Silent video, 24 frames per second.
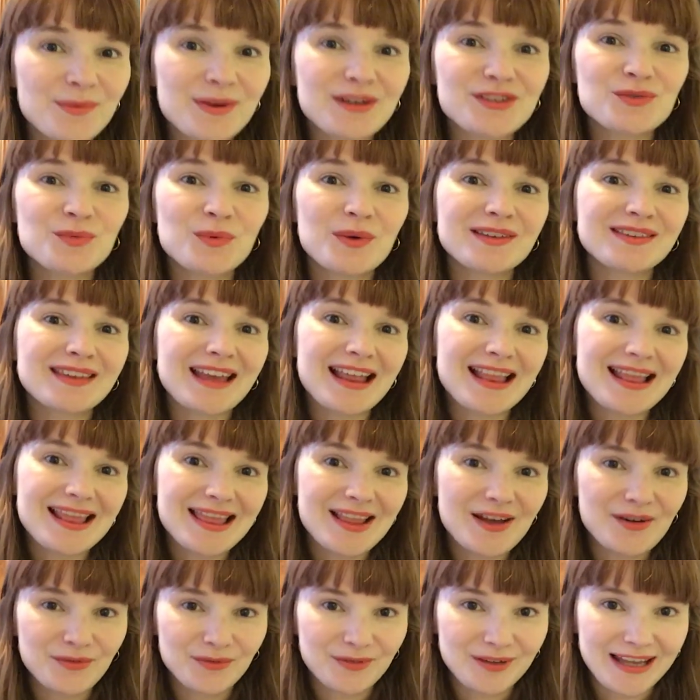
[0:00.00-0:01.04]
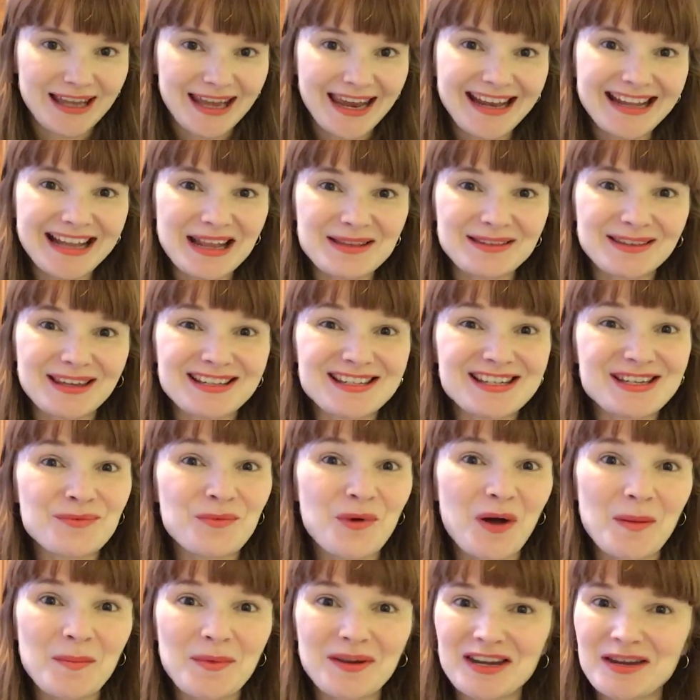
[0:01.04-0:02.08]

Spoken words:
which was lovely, and that's actually what I'm